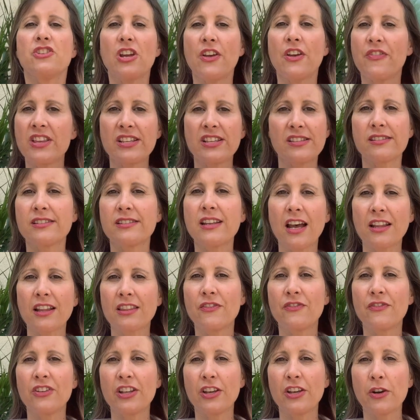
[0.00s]
this is not the
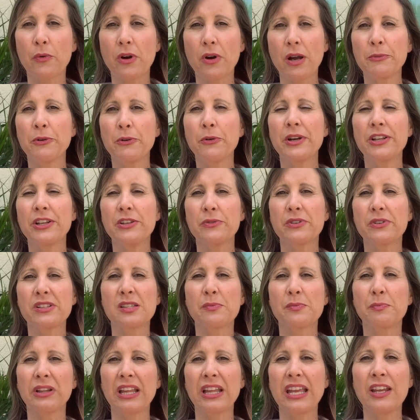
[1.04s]
video where I'm going to
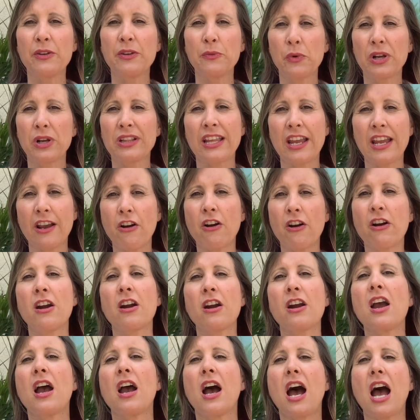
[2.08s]
explain what they are.
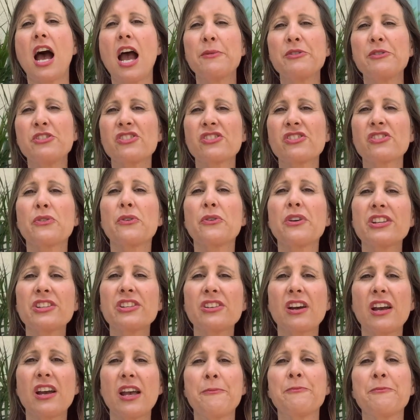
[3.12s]
I'm just going to
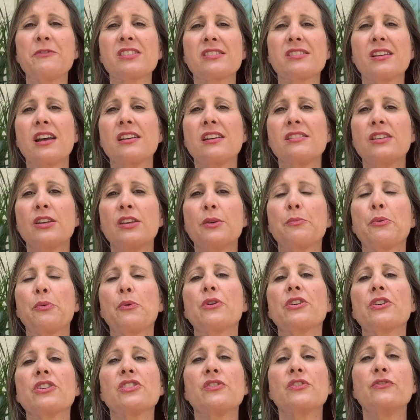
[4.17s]
emphasize the
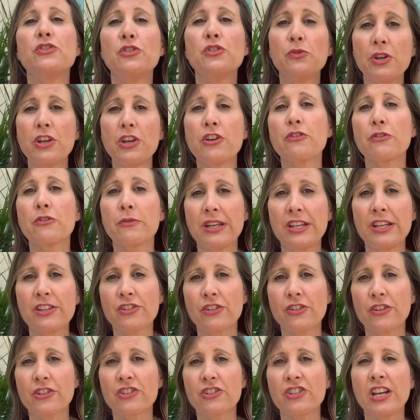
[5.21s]
importance of doing your
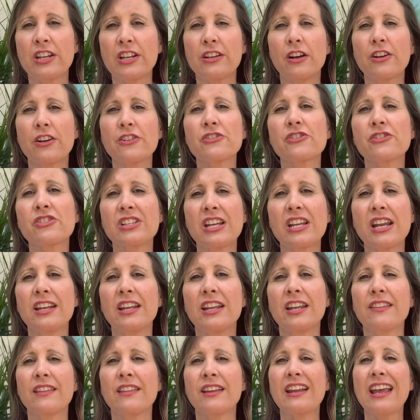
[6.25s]
research and
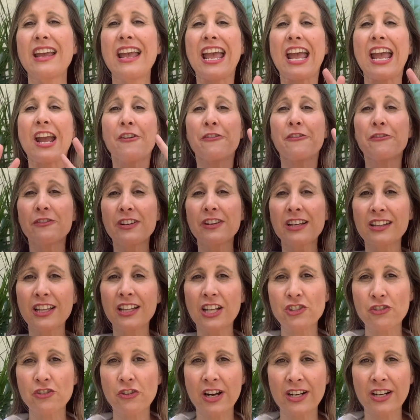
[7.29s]
understanding that every
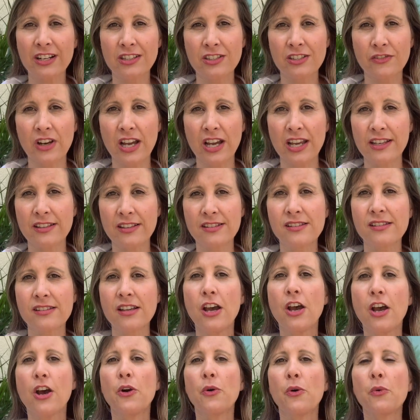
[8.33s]
electronic device
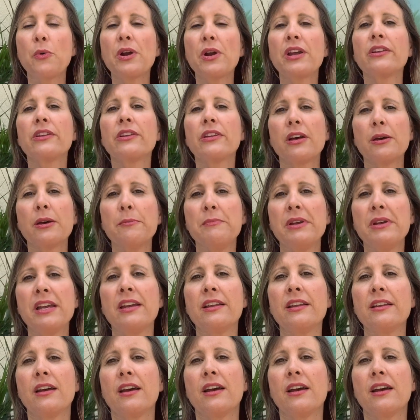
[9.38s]
will emit